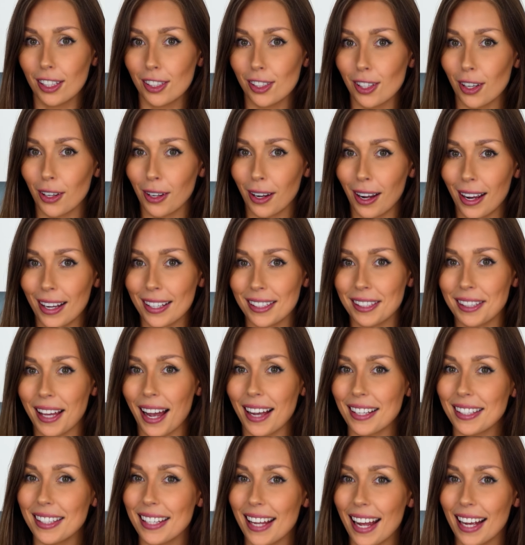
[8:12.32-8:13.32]
So guys,
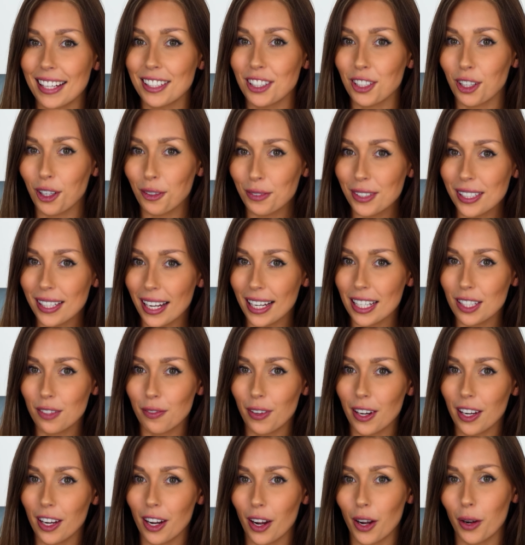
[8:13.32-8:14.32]
that is the end of today's
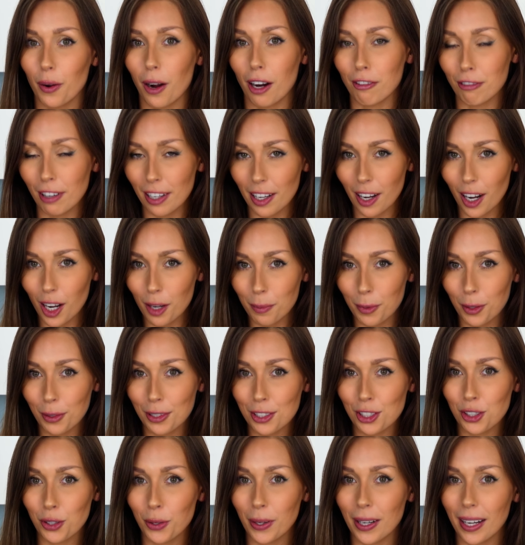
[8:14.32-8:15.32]
video. I really hope you
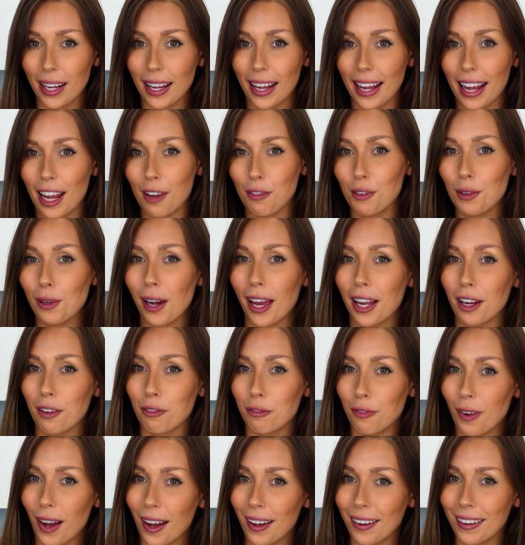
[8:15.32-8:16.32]
enjoyed it. If you like
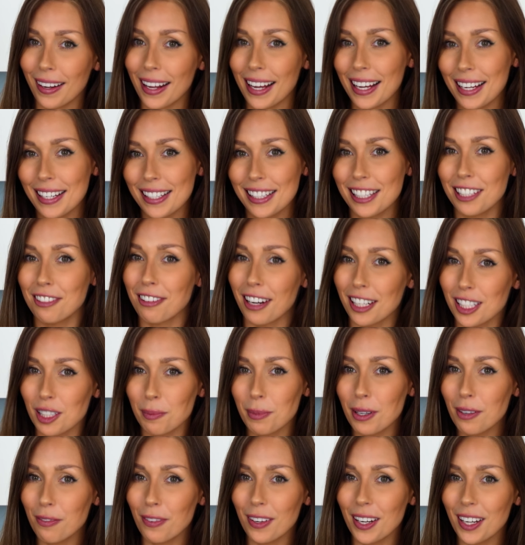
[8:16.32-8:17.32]
fun, easy
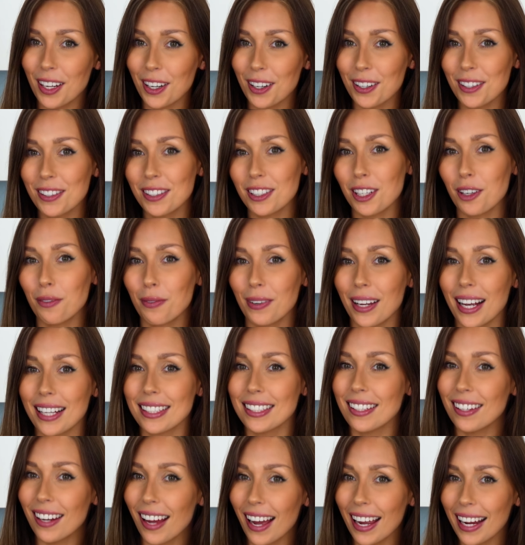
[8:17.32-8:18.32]
recipe videos, don't
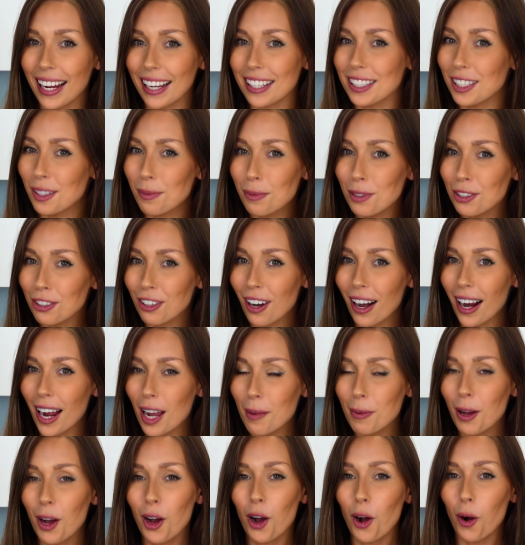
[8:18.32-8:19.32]
forget to like and
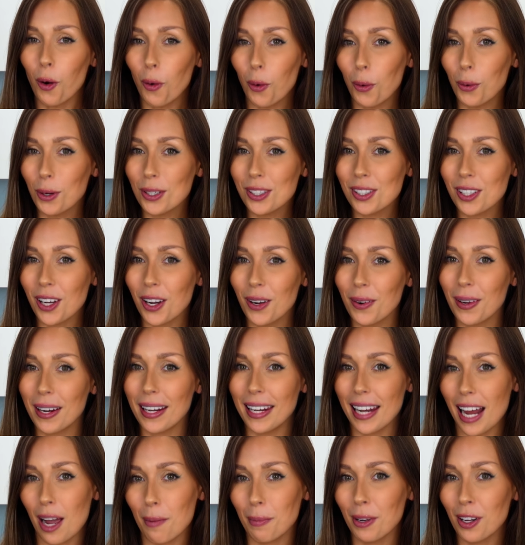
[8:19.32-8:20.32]
subscribe. Also,
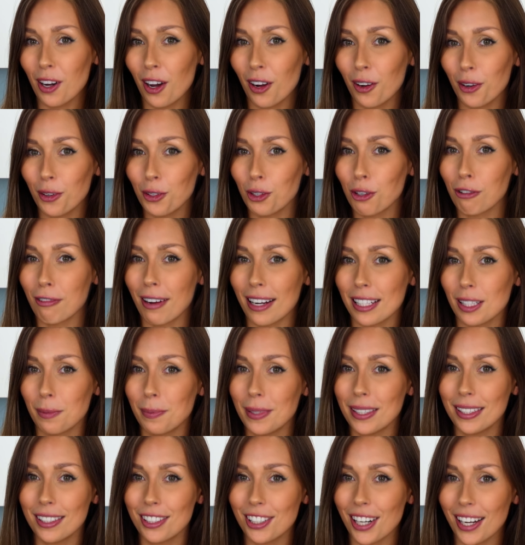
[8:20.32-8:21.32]
let me know your
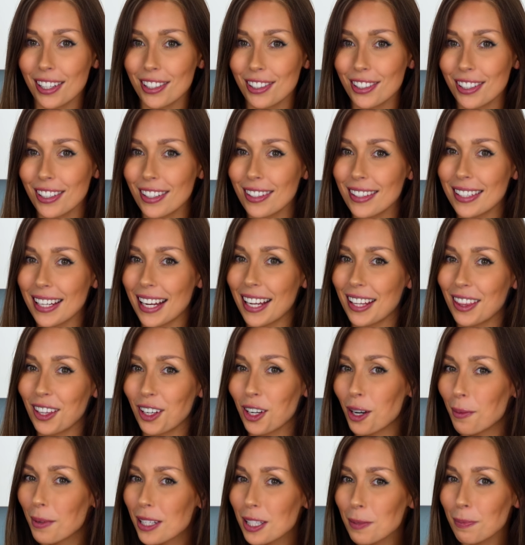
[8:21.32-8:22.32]
recipe suggestions in the
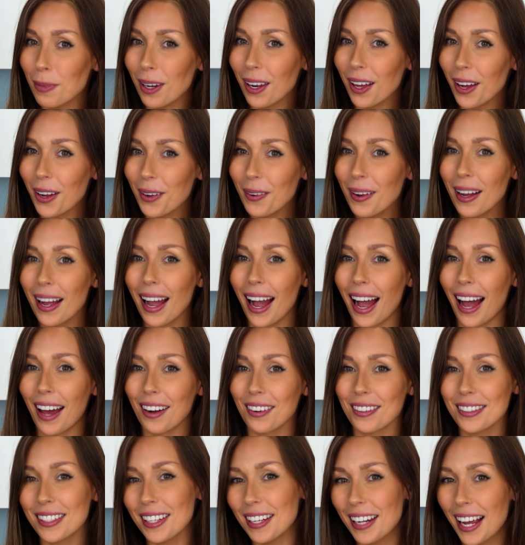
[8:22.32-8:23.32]
comments below, and
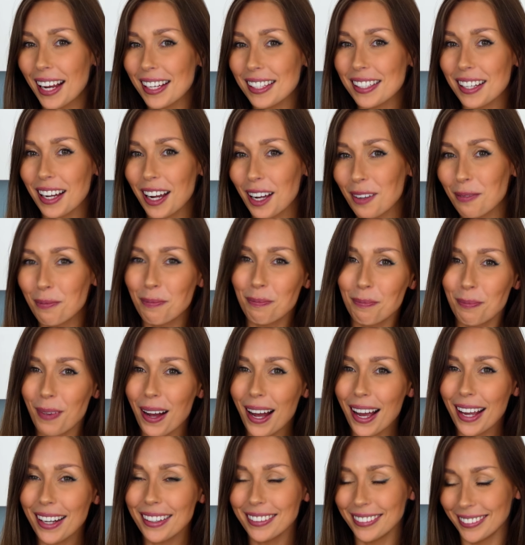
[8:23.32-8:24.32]
I'll see you next time.
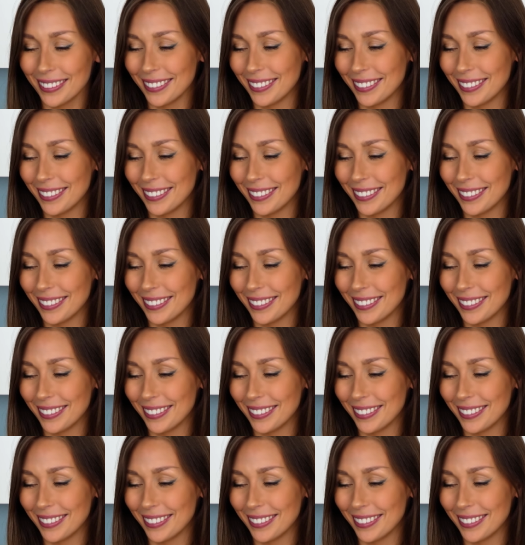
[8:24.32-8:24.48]
Bye!